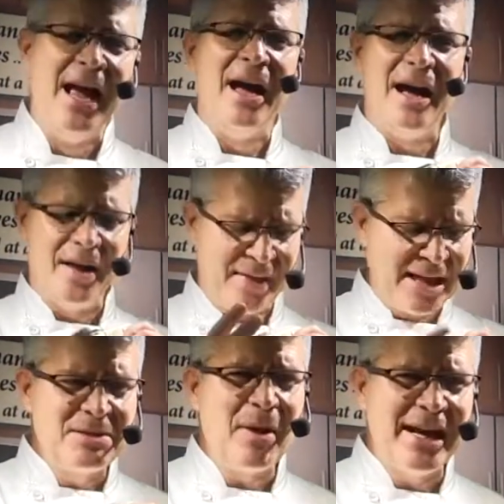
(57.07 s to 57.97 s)

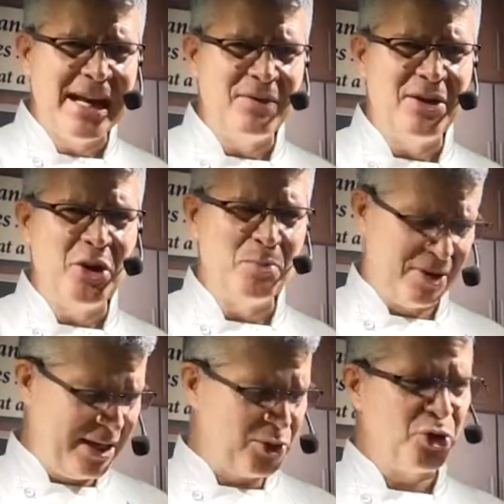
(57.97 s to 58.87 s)
That's my gift to you. But
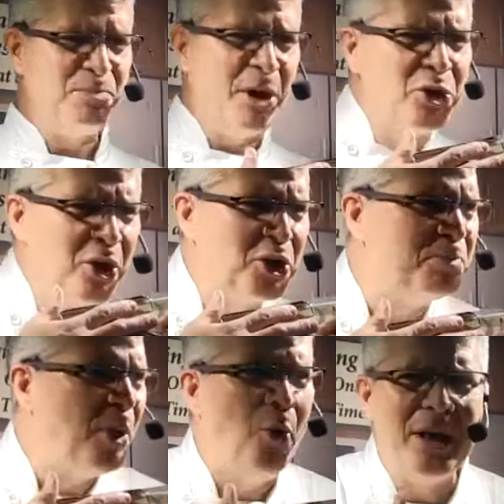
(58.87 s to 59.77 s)
these are special
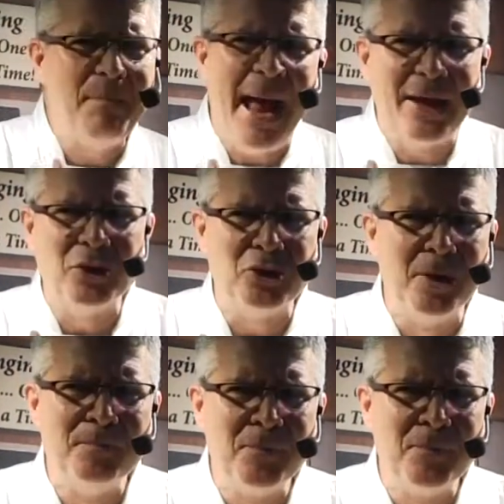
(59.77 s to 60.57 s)
exploding pens.